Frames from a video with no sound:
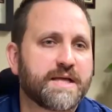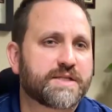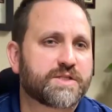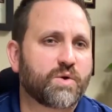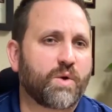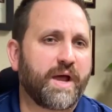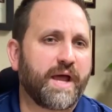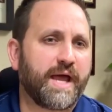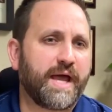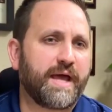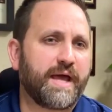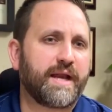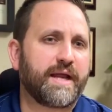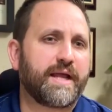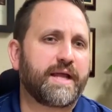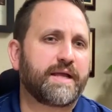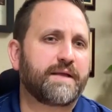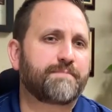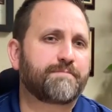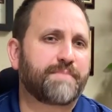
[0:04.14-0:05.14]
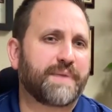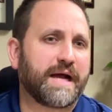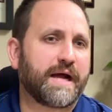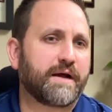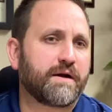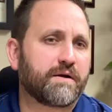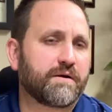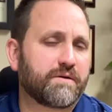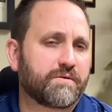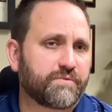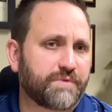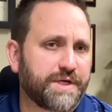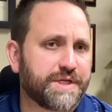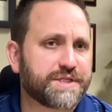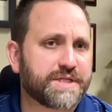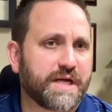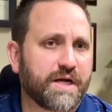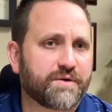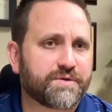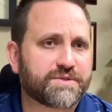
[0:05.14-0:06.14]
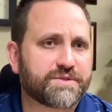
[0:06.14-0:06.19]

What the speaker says: So I had a buyer reach out